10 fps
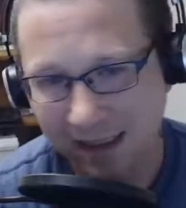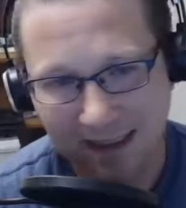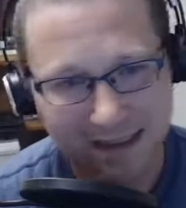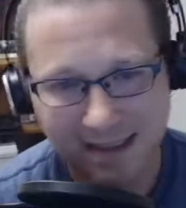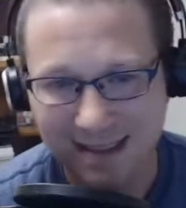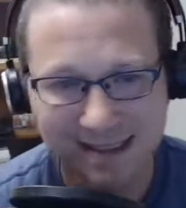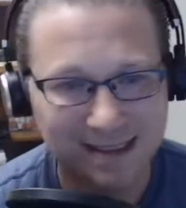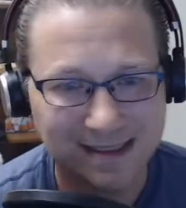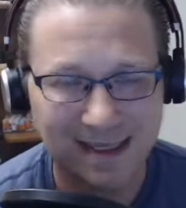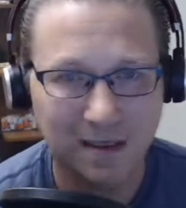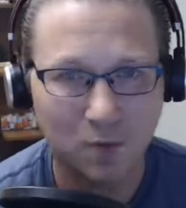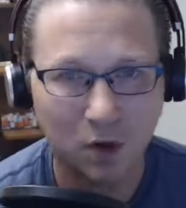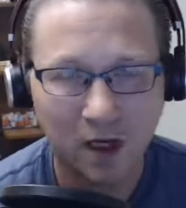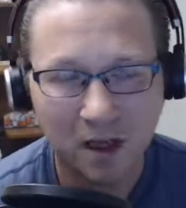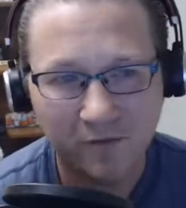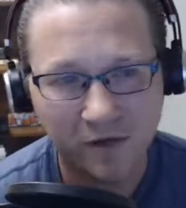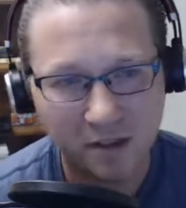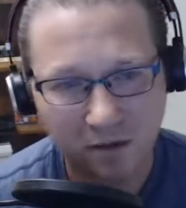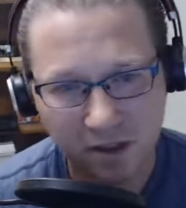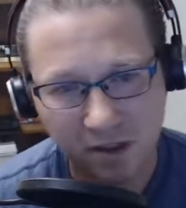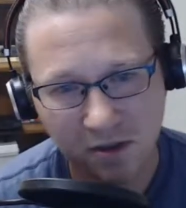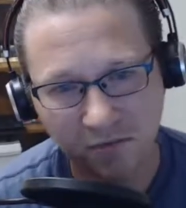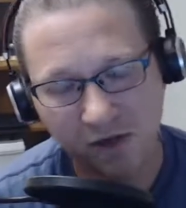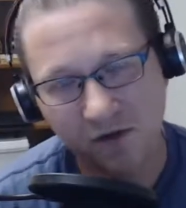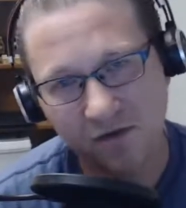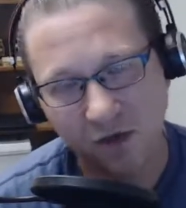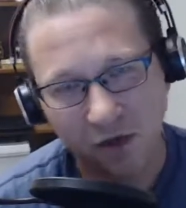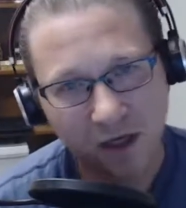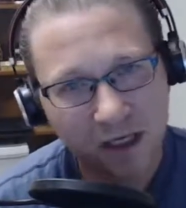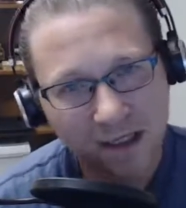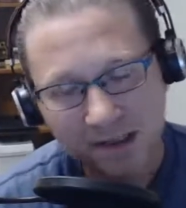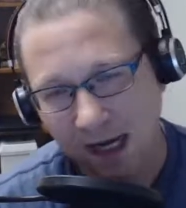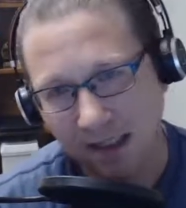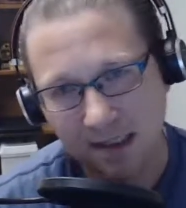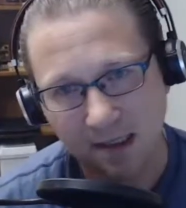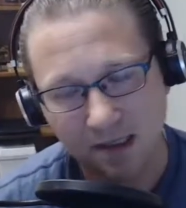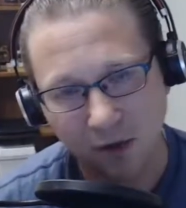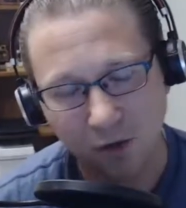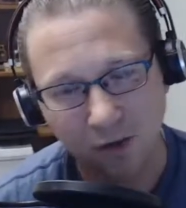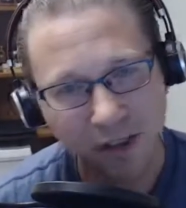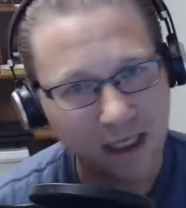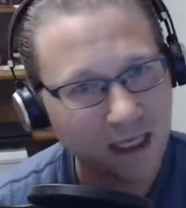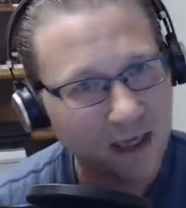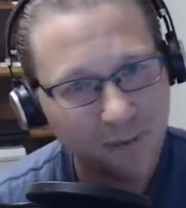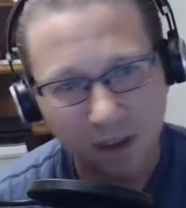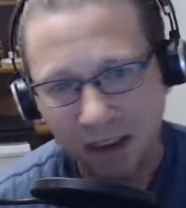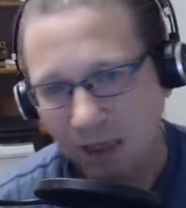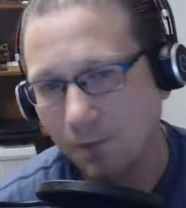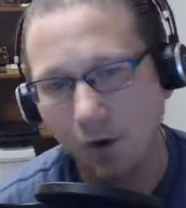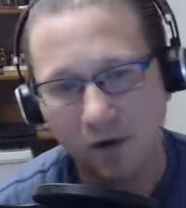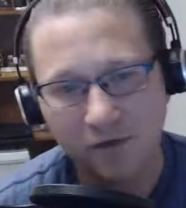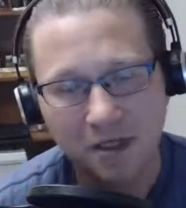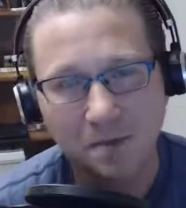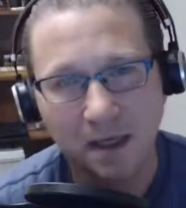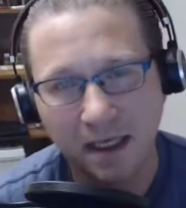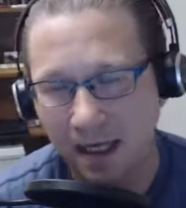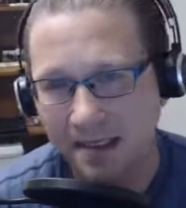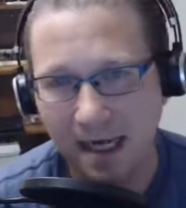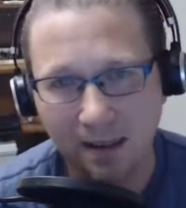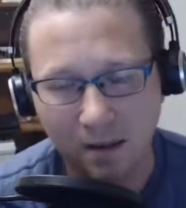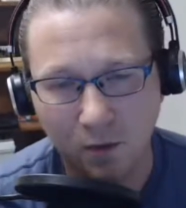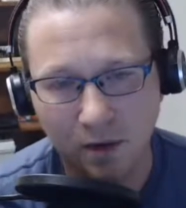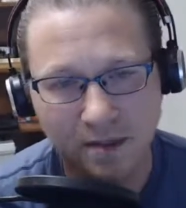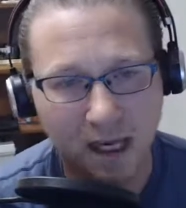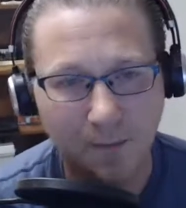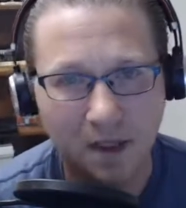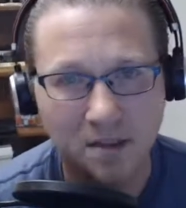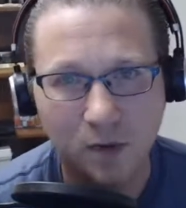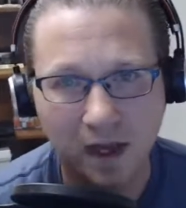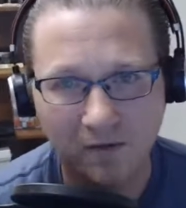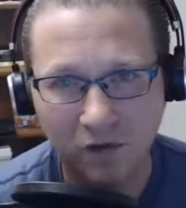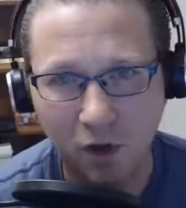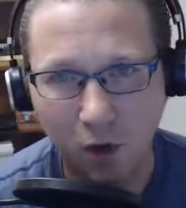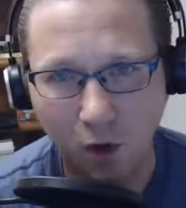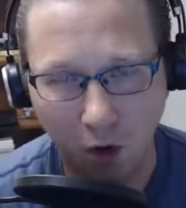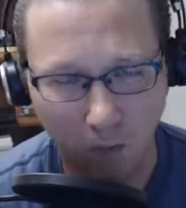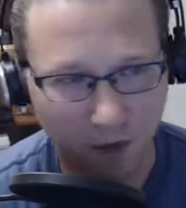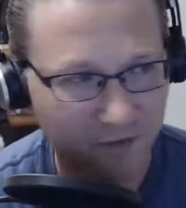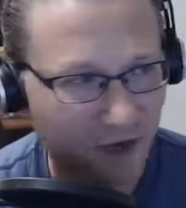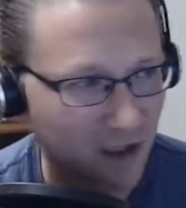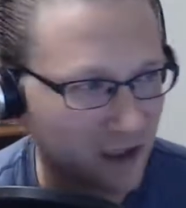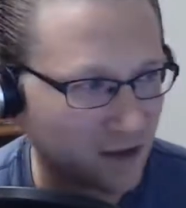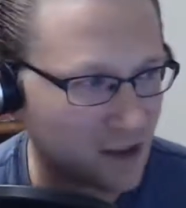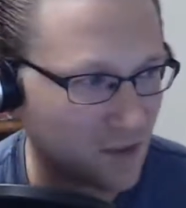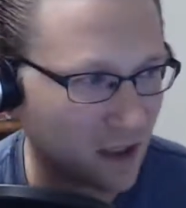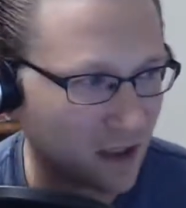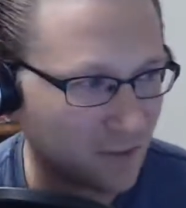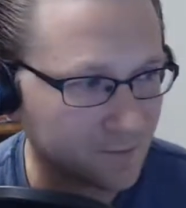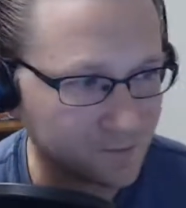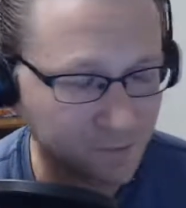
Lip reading: That doesn't exist anymore. Fiscal conservatives are tax cuts only, but keep all of the spending exactly where it's at because we have no hope of cutting the spending.